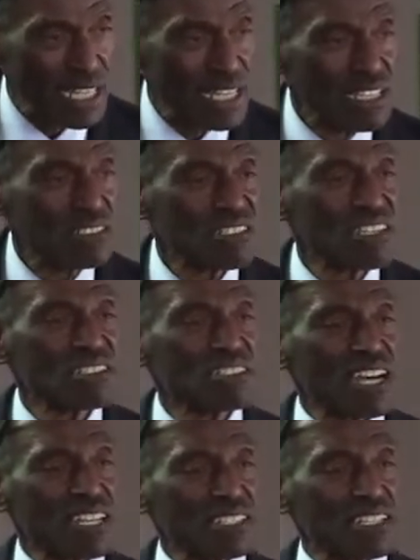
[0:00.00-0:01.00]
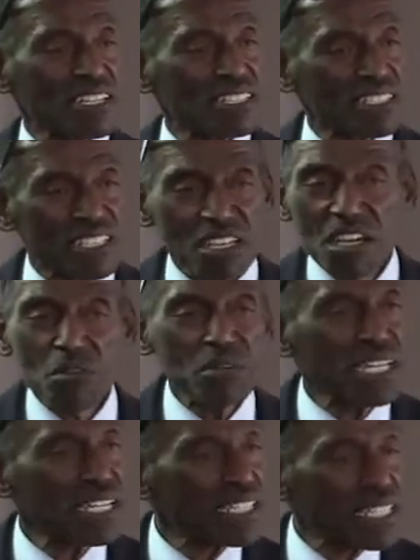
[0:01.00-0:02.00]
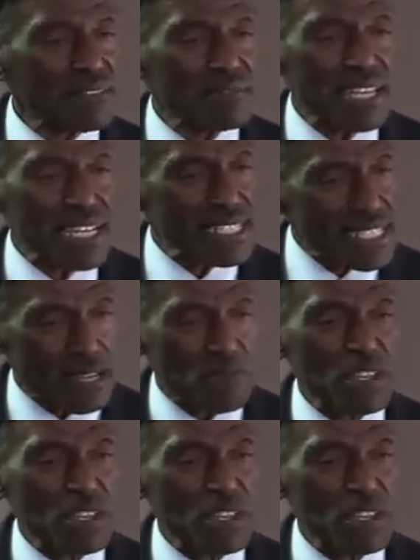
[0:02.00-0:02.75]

touch not to unclean. We got to give that up.